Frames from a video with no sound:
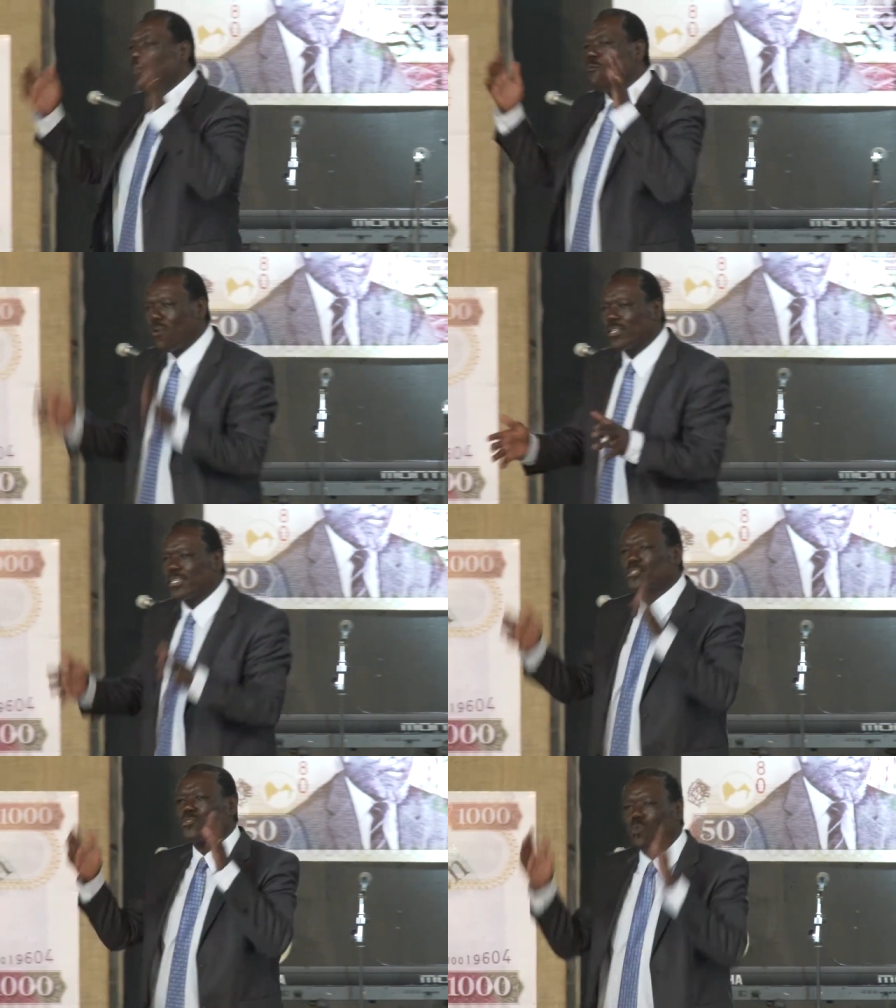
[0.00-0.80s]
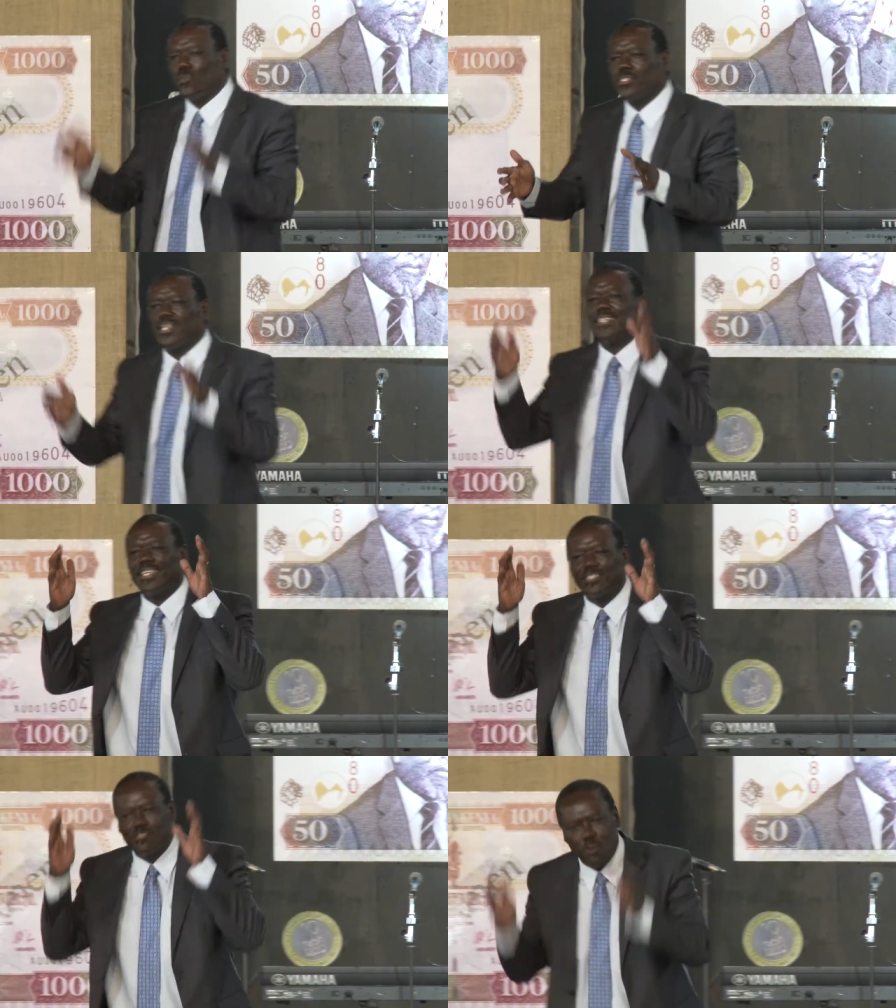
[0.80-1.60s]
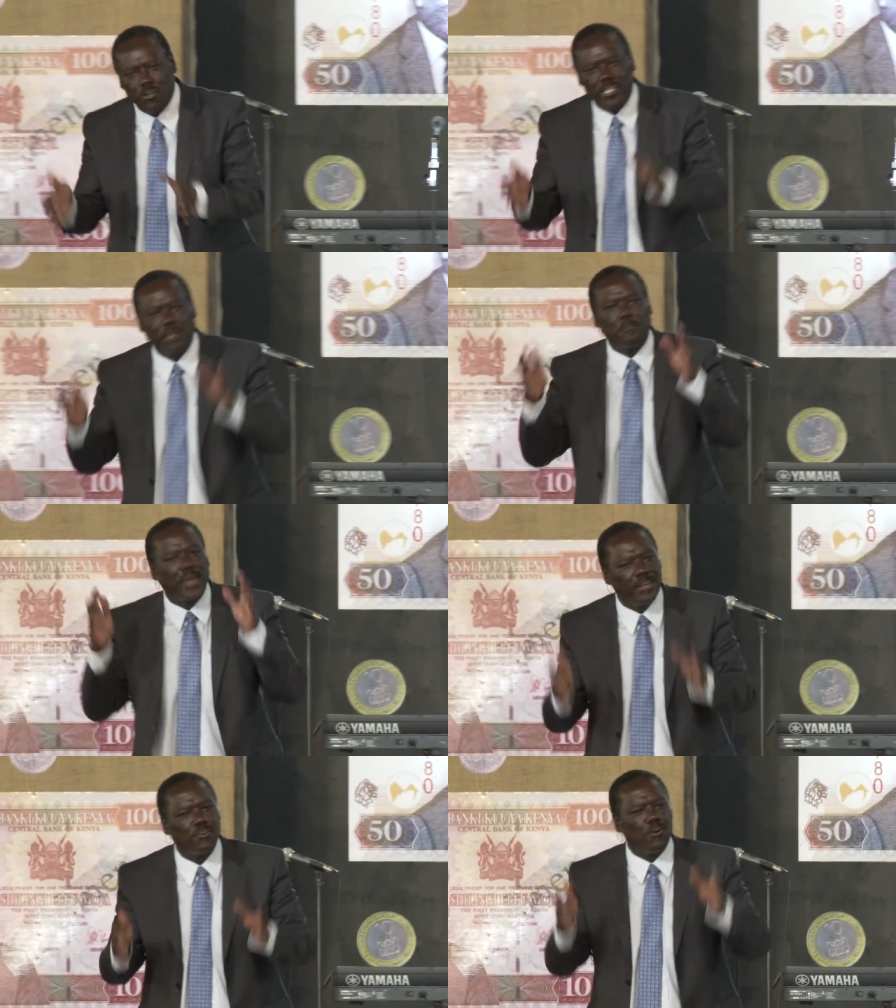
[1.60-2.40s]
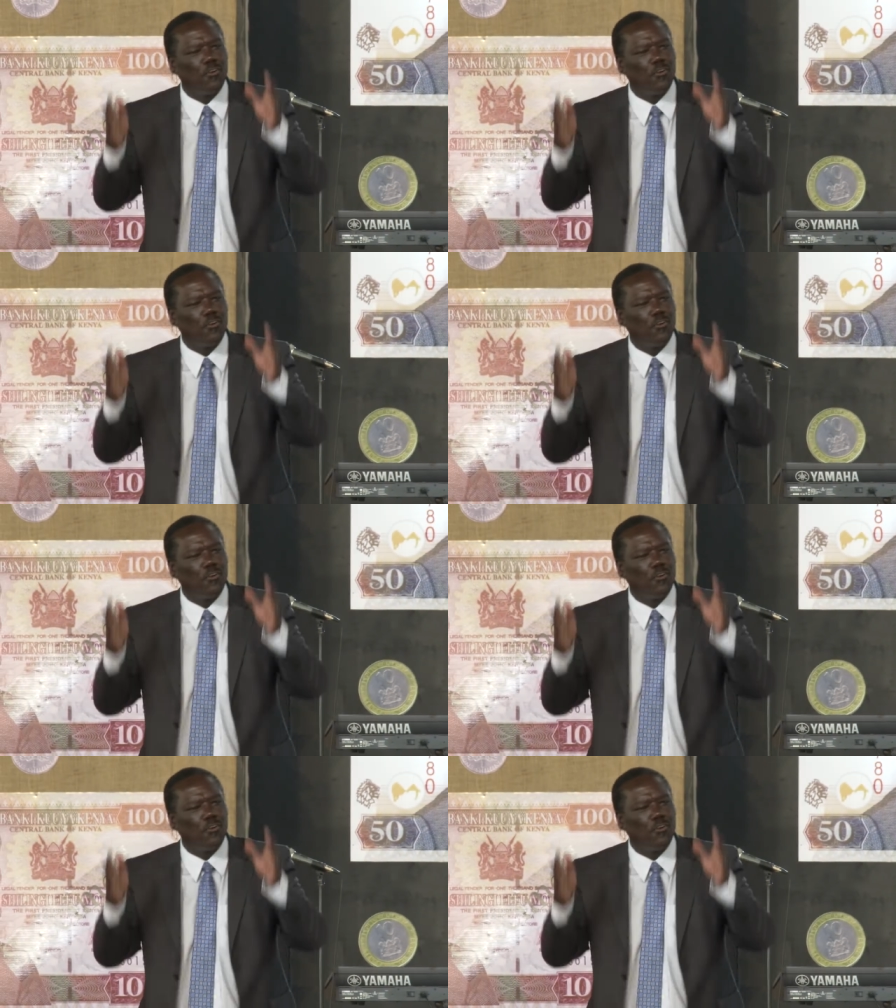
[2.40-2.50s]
a water source that does not depend